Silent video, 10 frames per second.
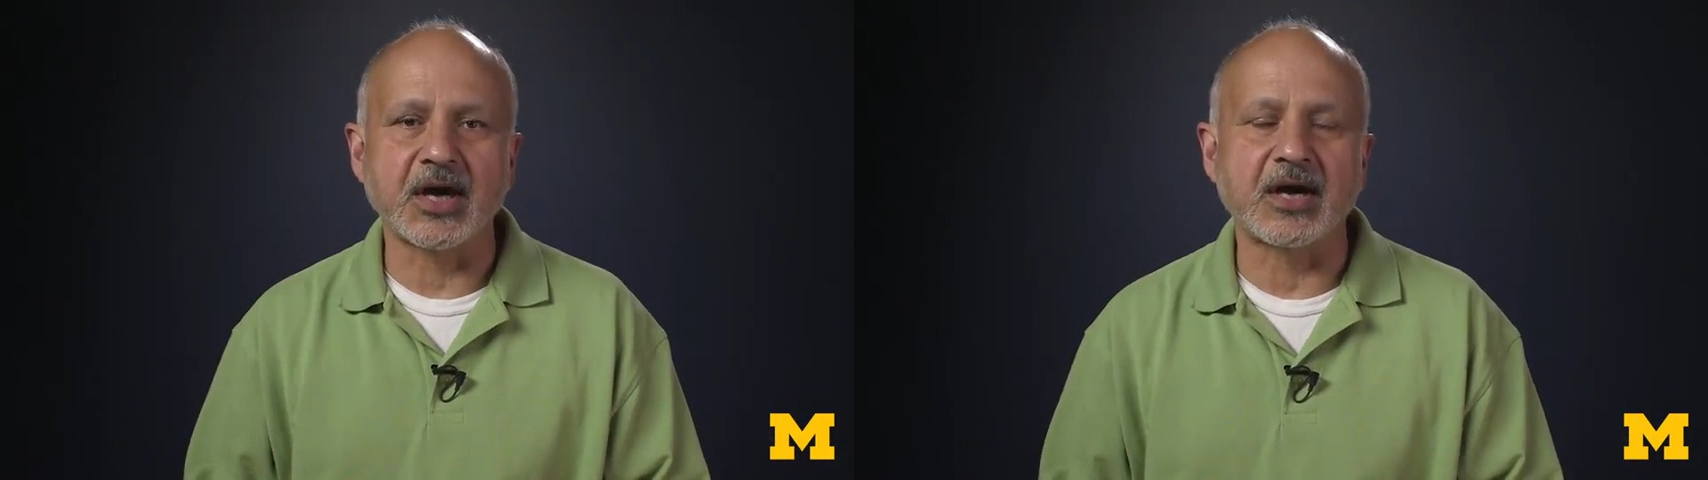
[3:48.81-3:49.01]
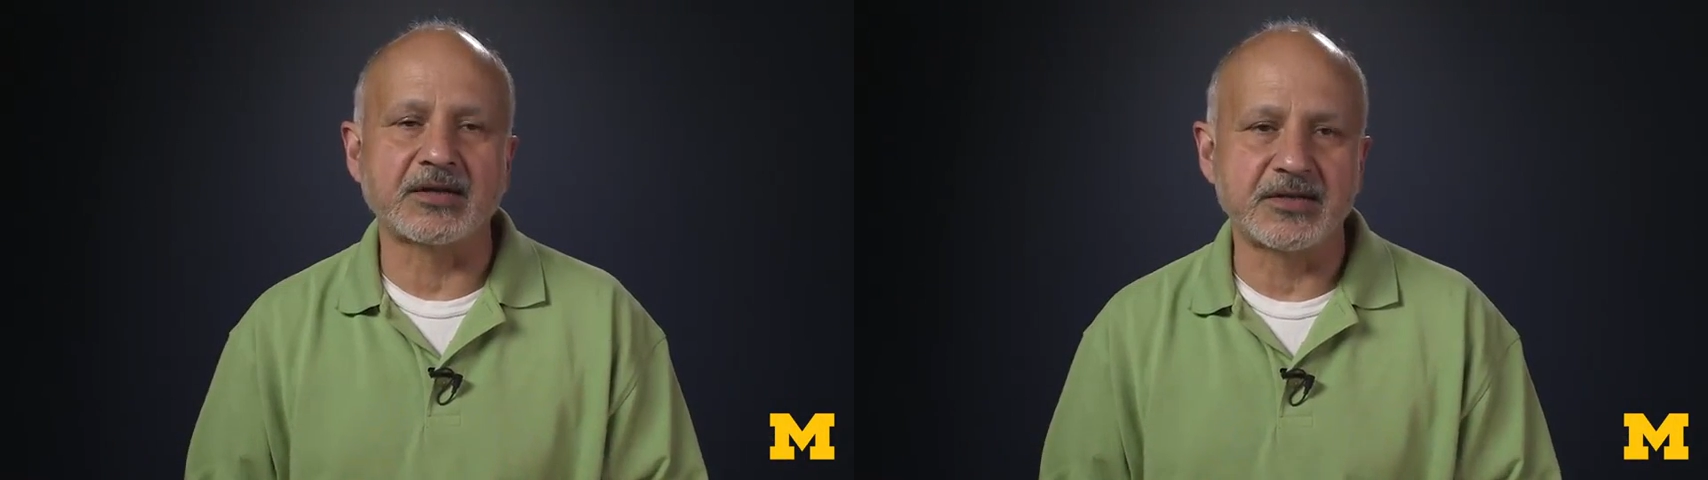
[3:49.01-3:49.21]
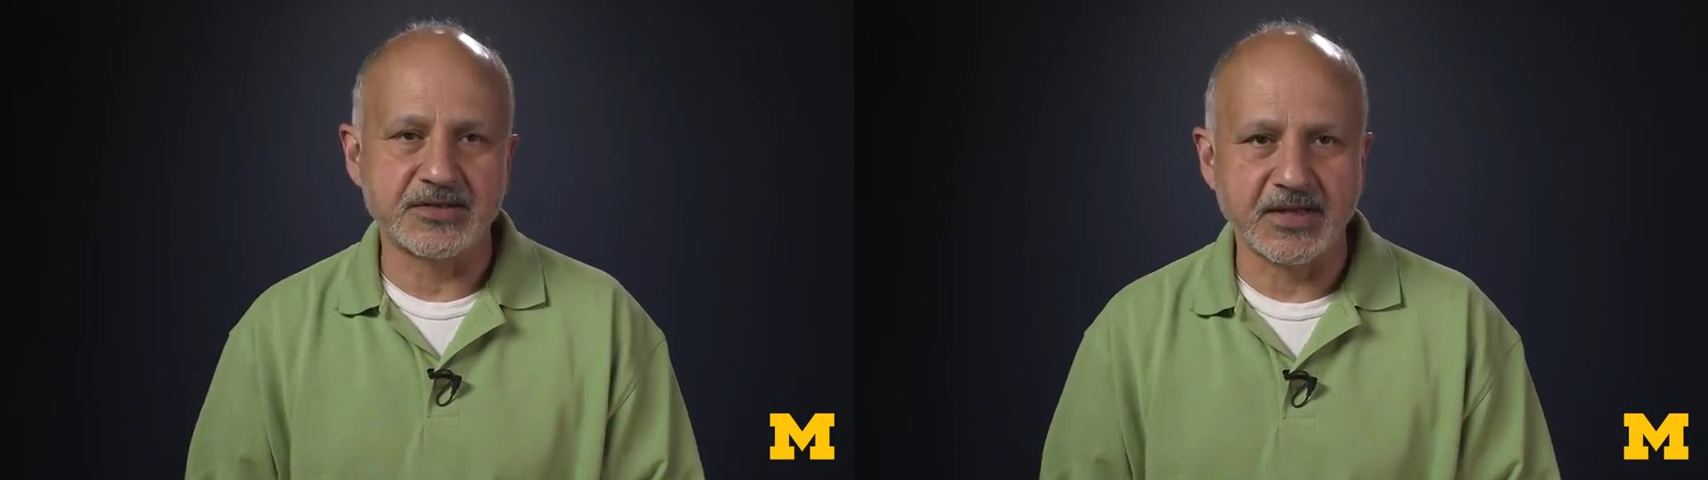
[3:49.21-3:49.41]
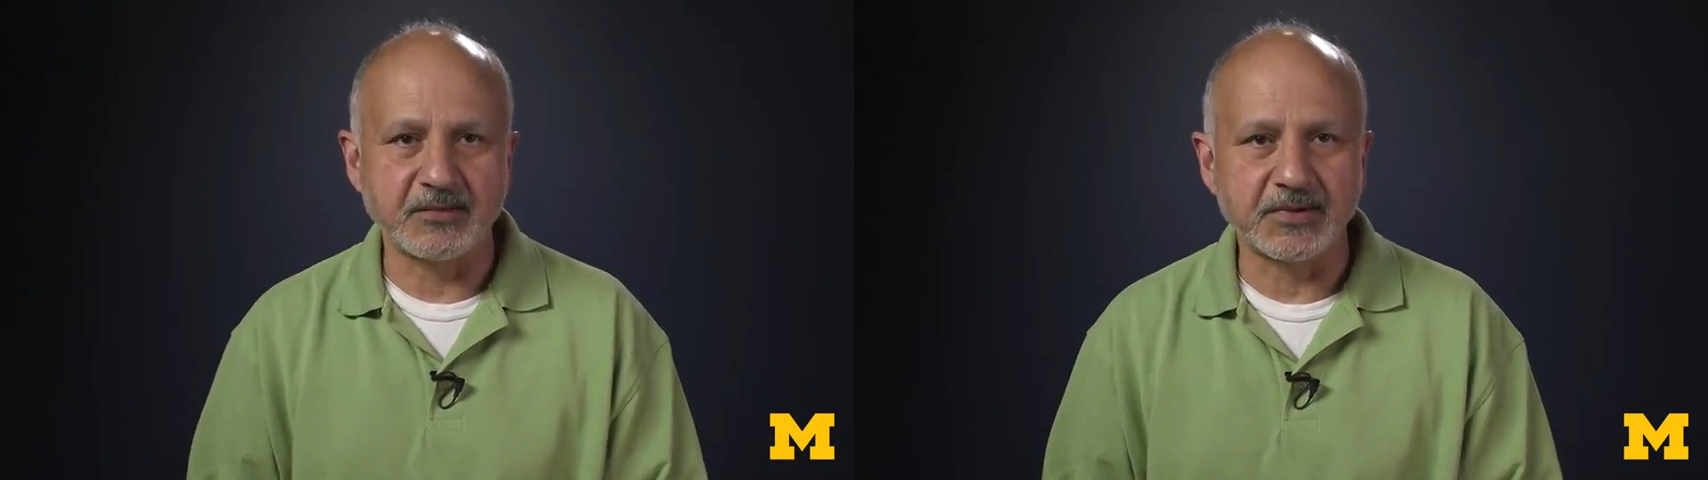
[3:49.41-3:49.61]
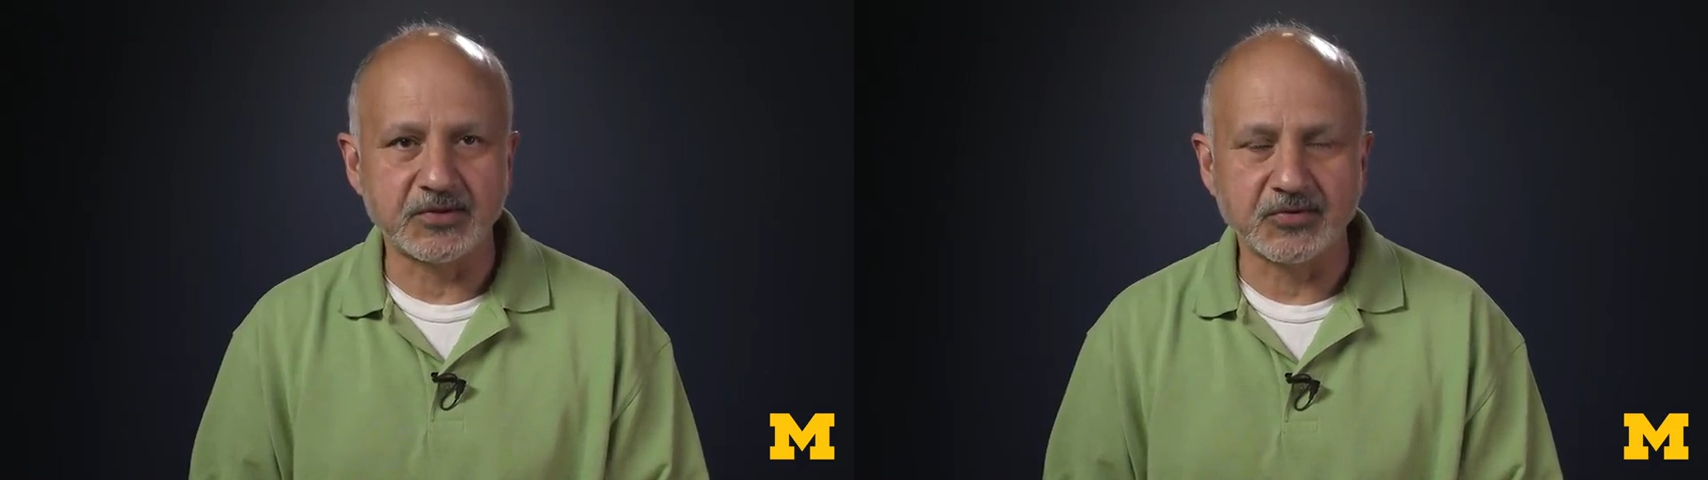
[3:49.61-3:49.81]
are the
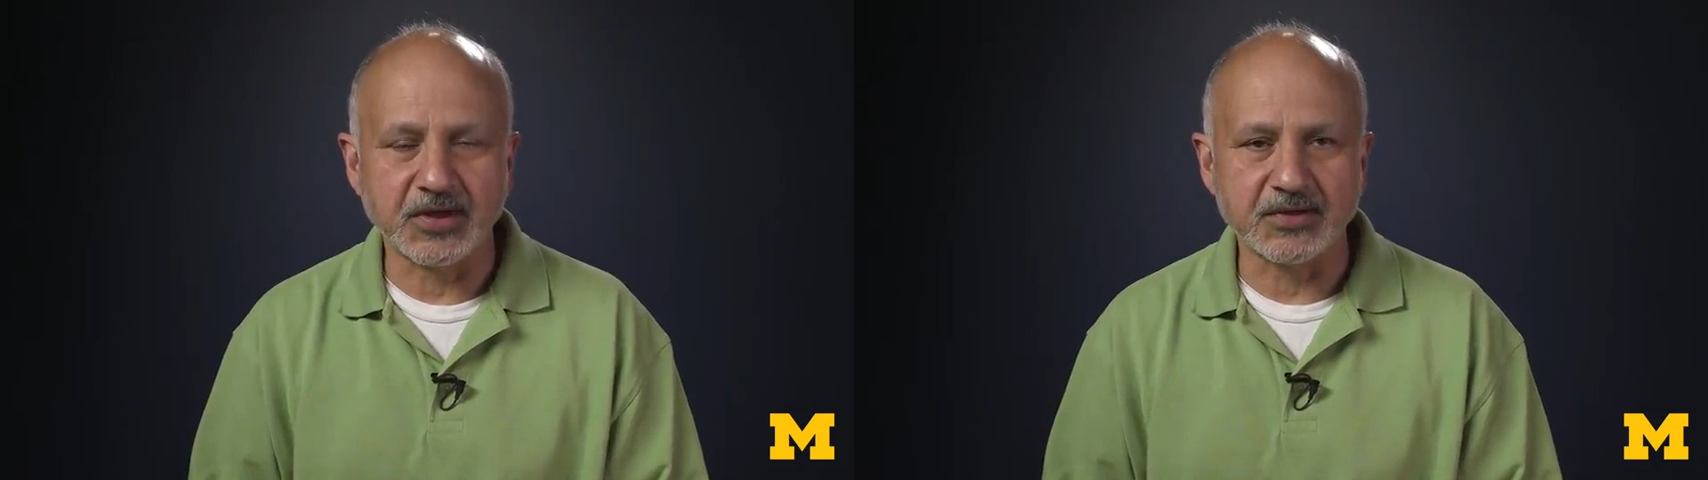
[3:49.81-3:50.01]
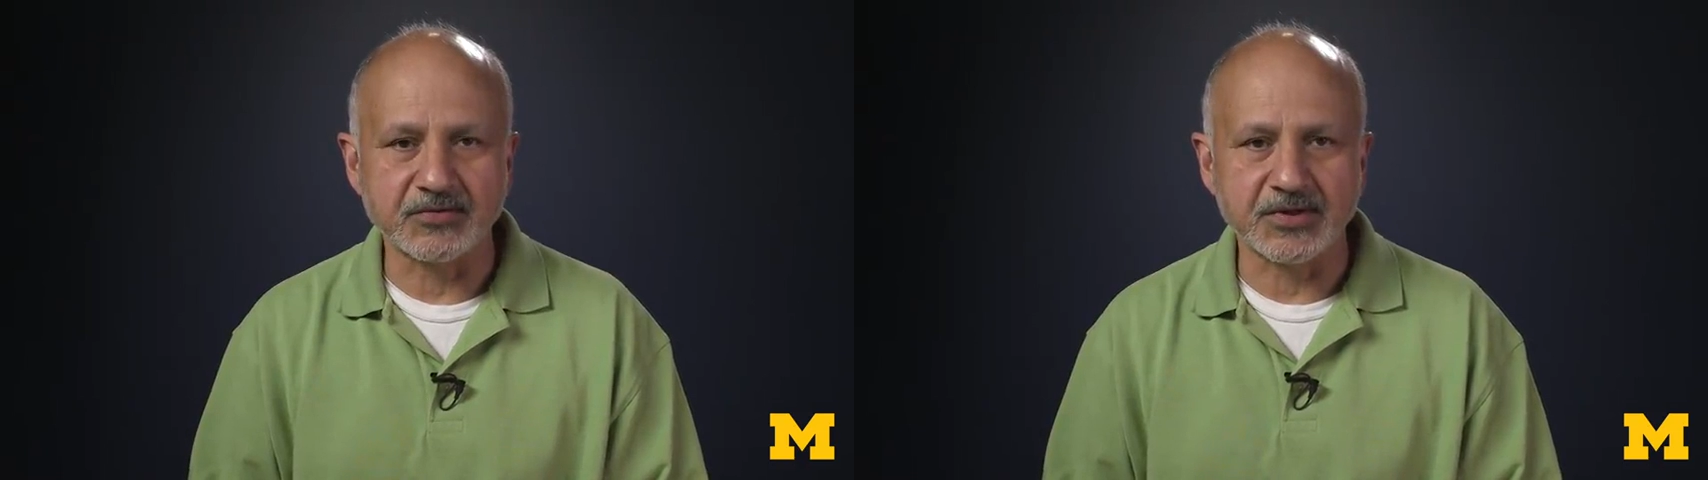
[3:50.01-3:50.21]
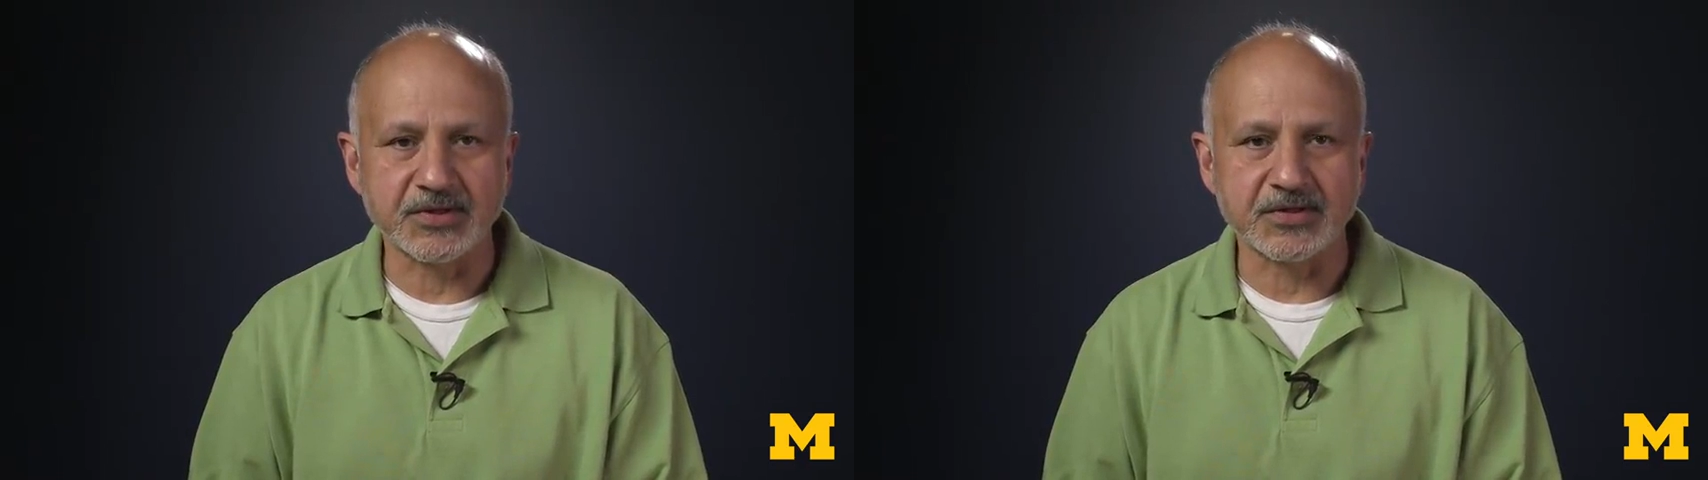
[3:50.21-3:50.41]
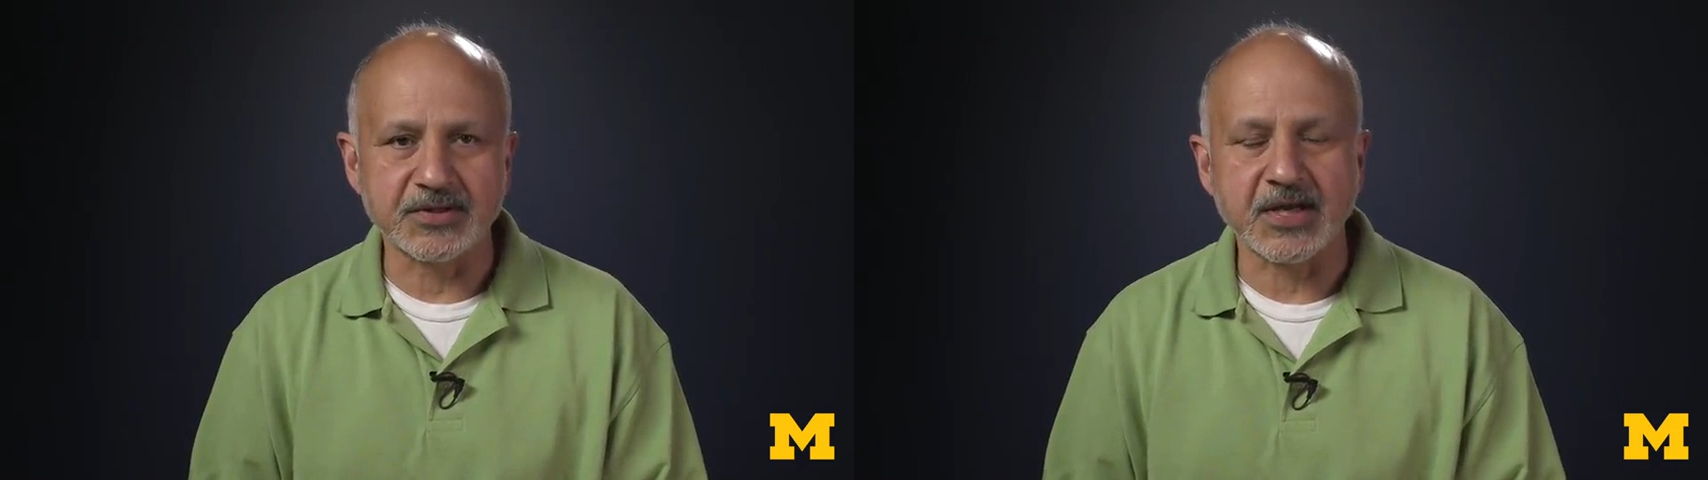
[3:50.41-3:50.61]
same in two countries.